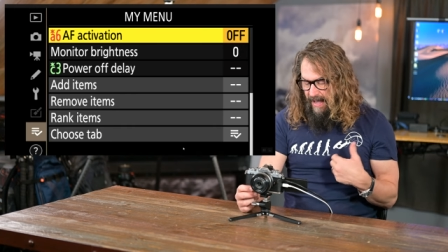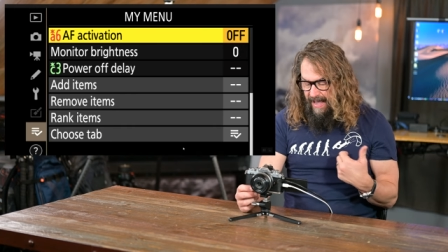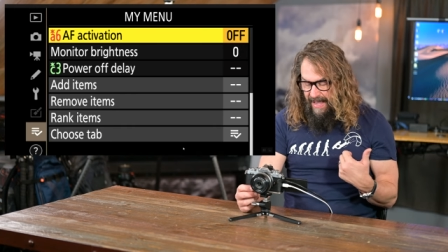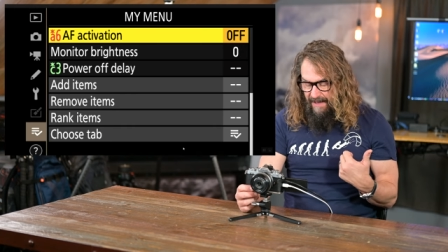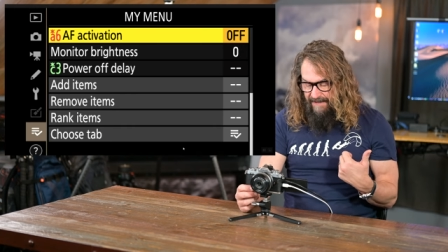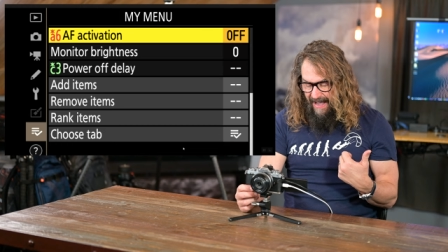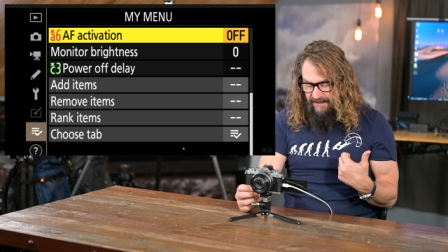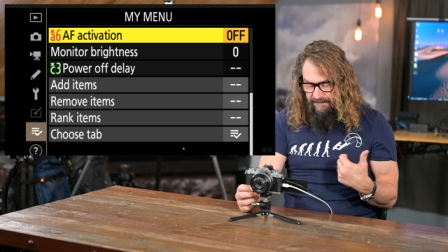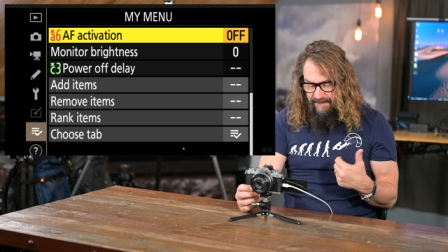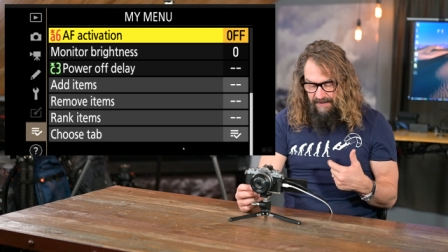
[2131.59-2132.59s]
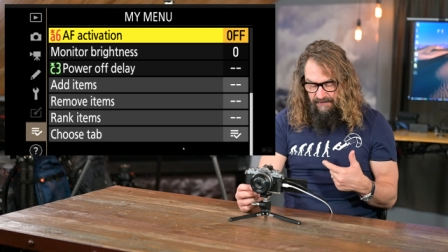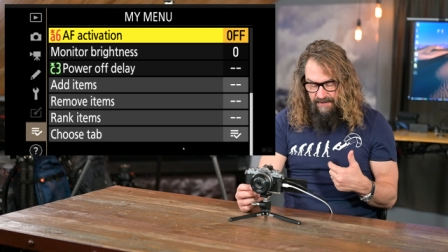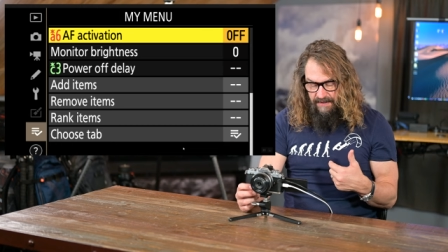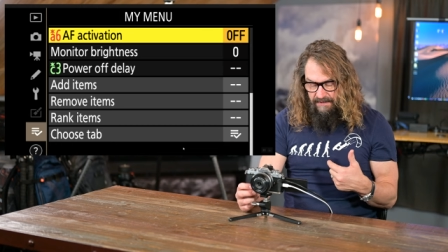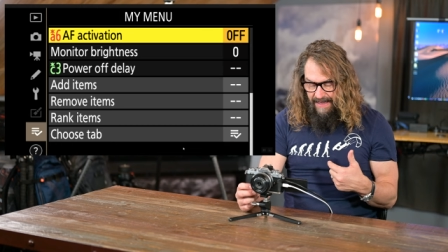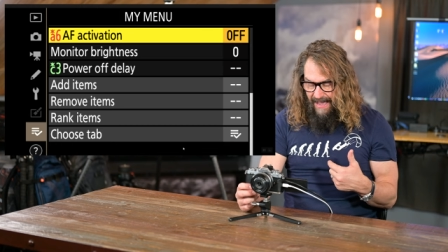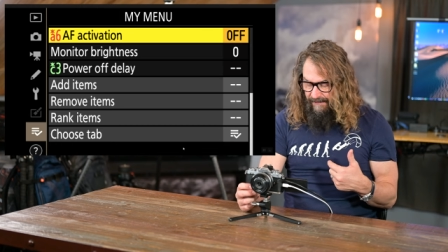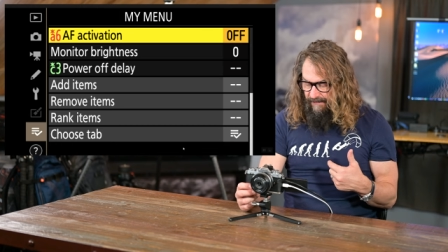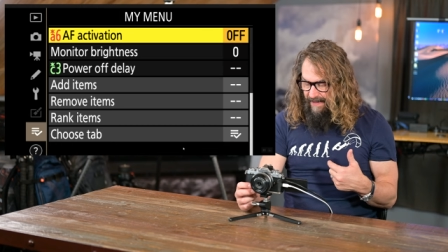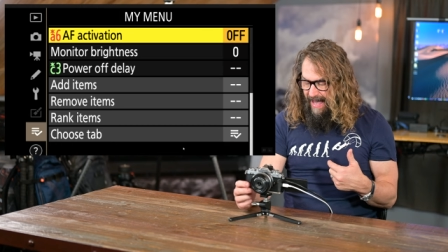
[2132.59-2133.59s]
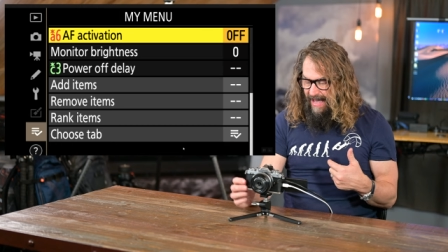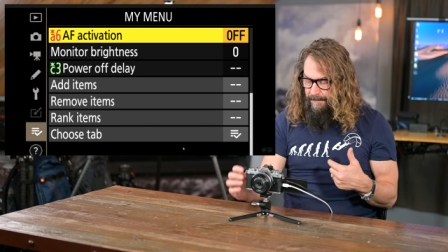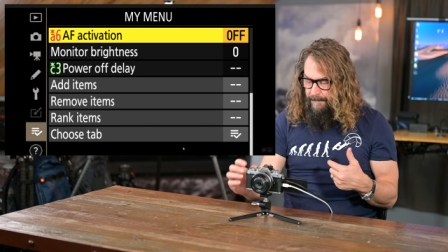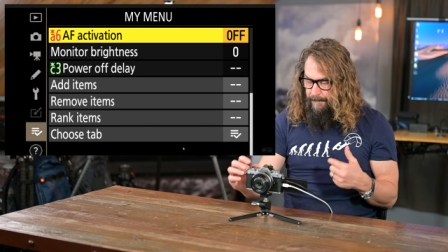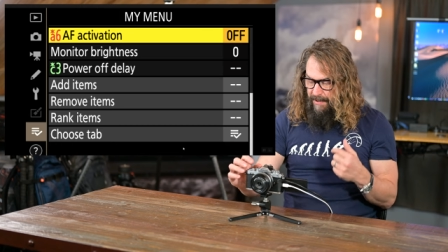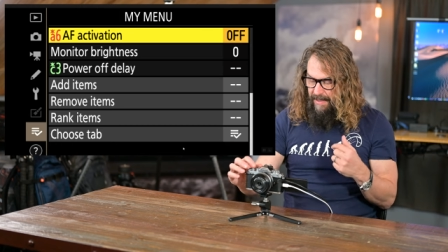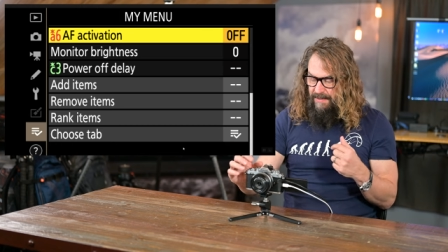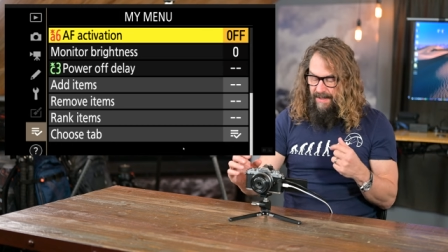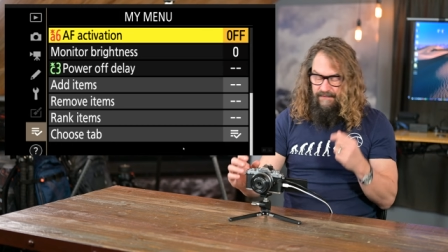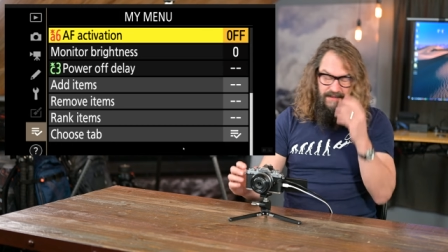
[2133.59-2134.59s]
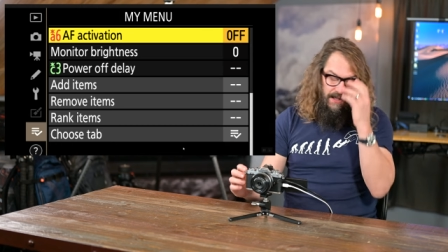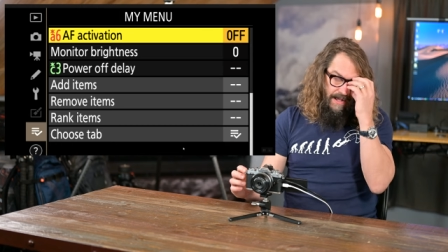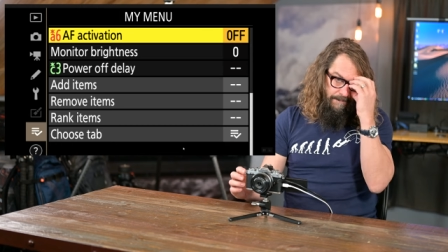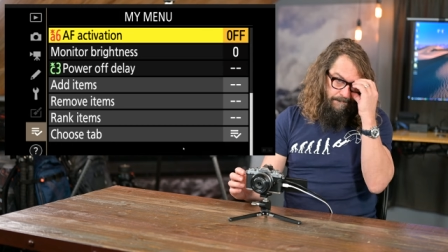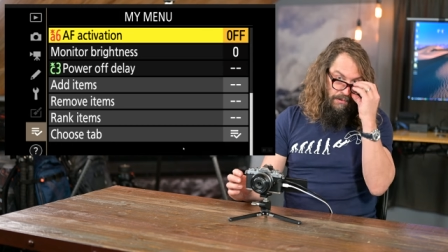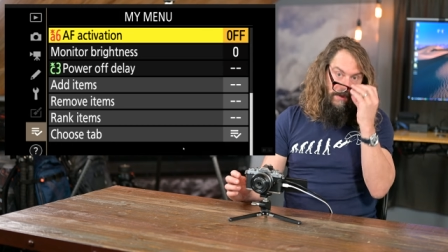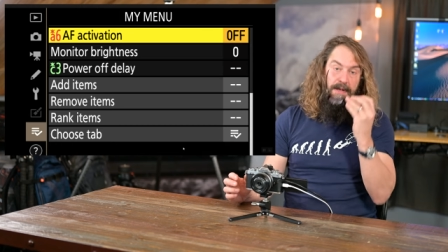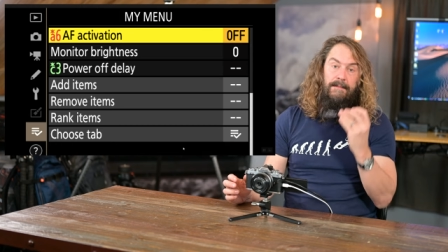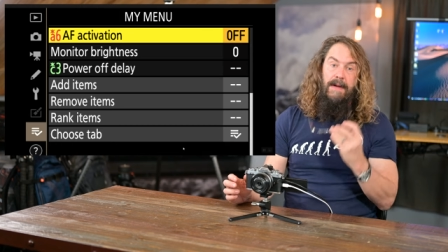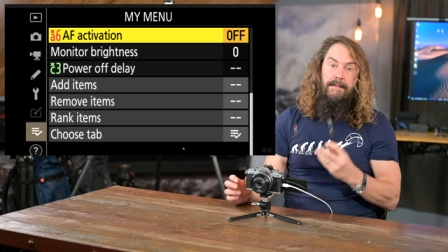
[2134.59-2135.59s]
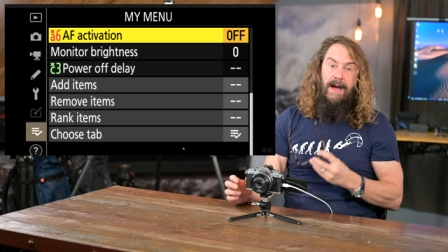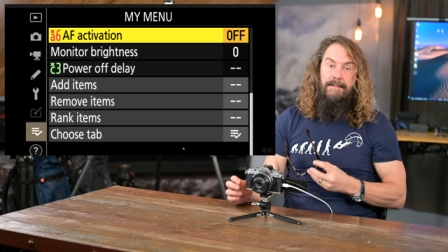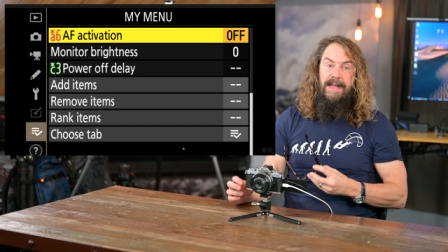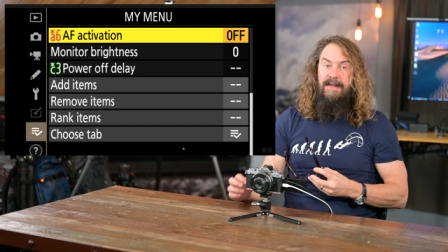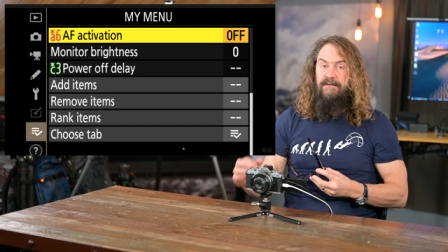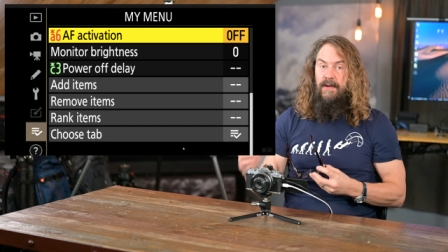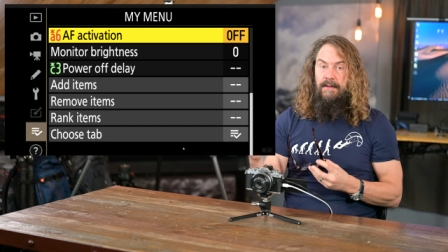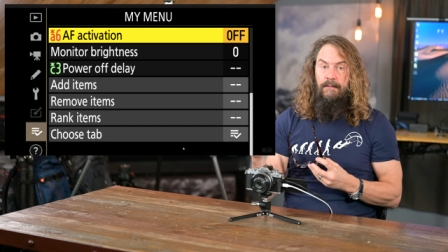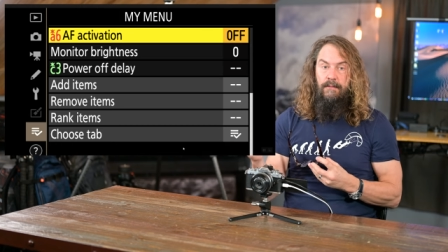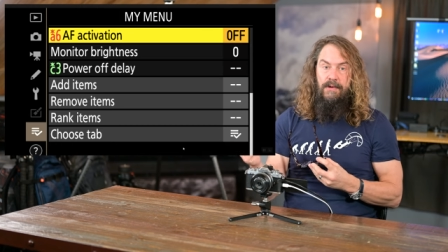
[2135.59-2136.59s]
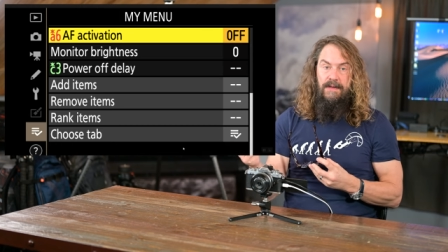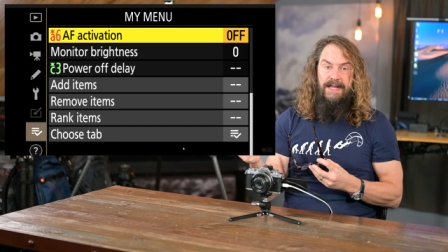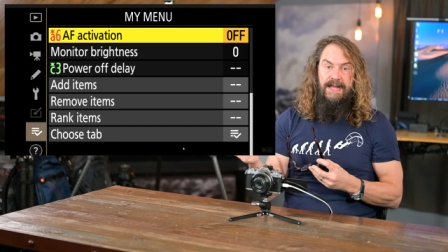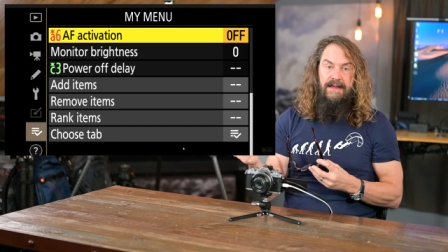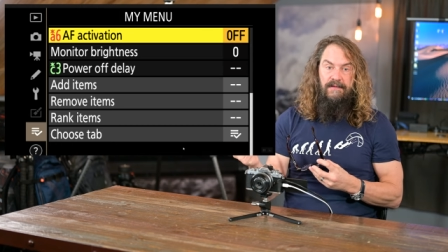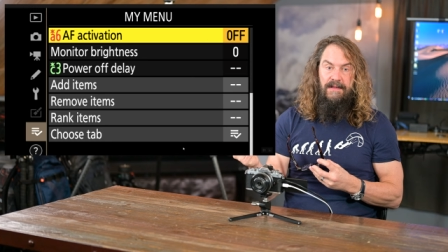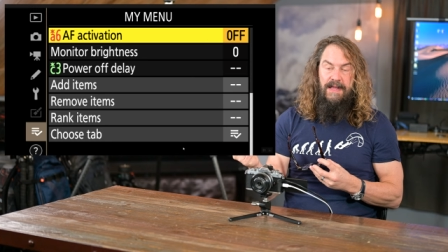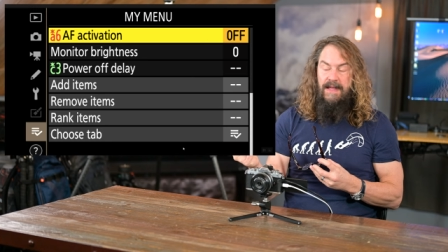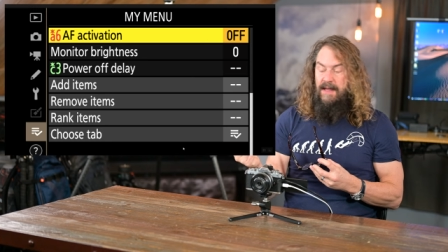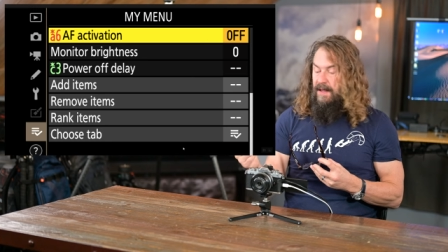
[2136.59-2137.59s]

A F activation, that's that button I said I put it in my My menu so I can really easily